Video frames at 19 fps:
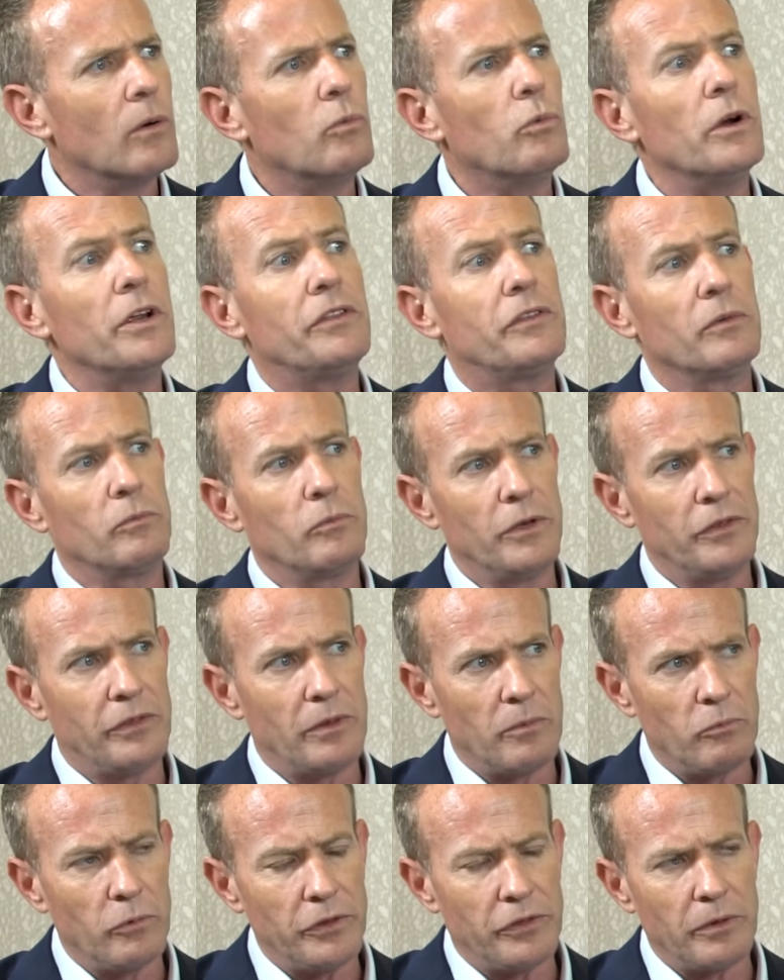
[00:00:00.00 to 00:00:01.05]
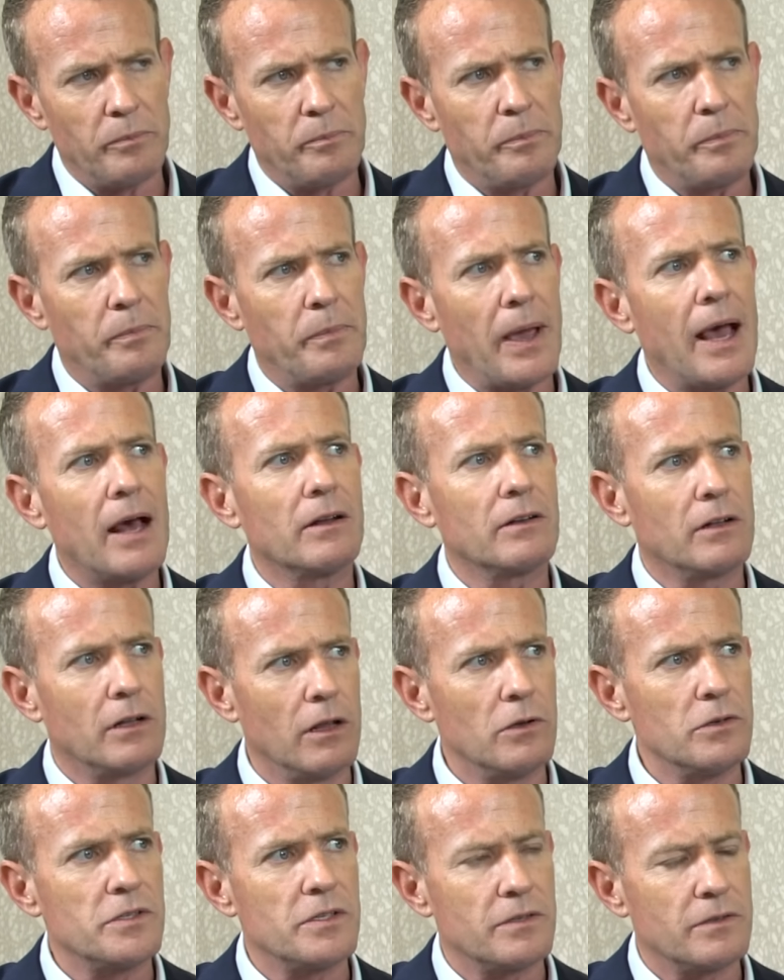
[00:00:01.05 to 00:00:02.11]
with, with, a, with about
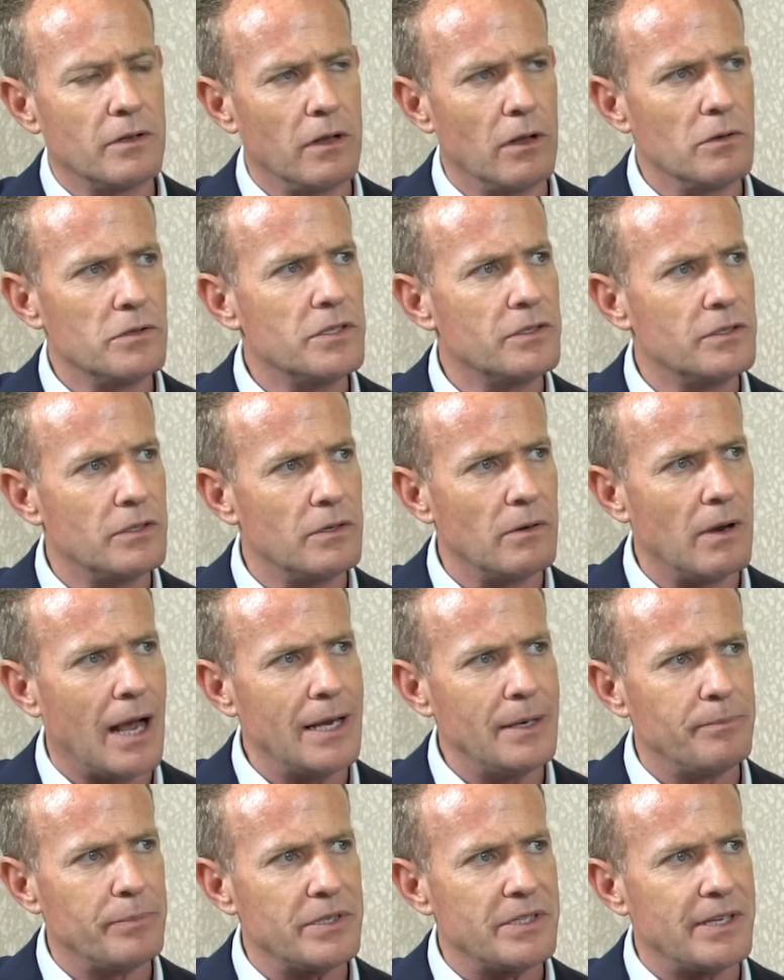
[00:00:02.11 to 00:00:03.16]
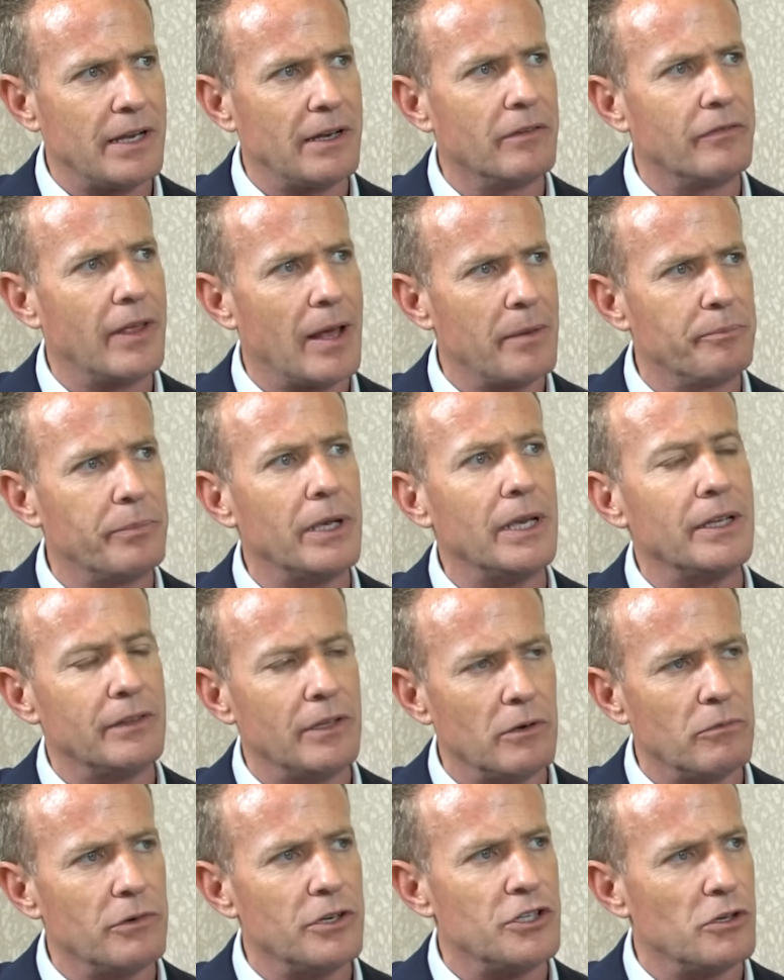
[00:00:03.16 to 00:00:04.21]
close, close to eight percent of that being
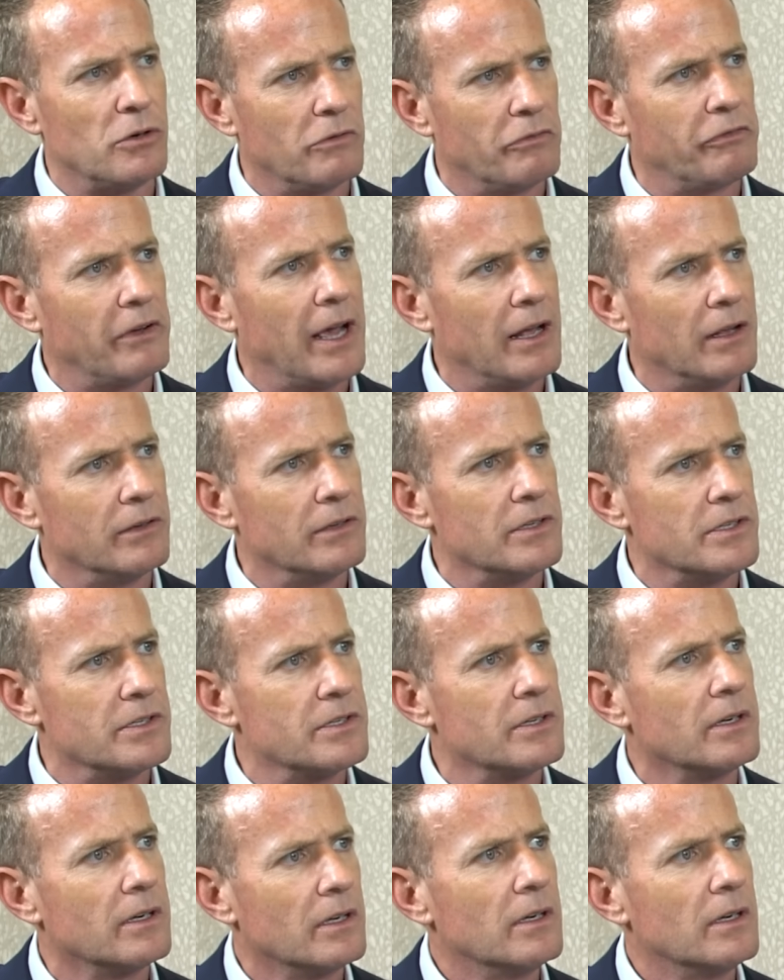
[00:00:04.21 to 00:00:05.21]
the original founders,